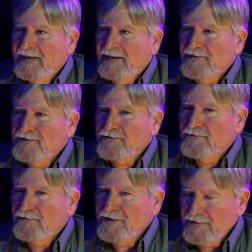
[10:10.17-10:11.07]
I just
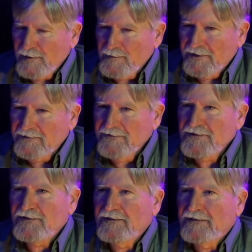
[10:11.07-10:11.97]
recently
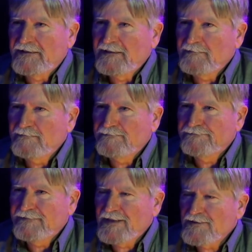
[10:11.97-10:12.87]
published
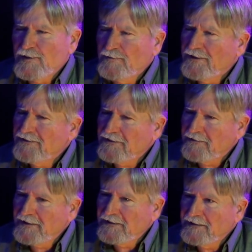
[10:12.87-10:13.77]
less than a month
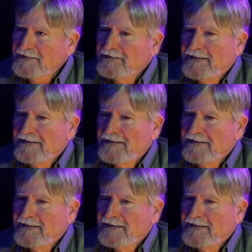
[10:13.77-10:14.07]
ago, I think.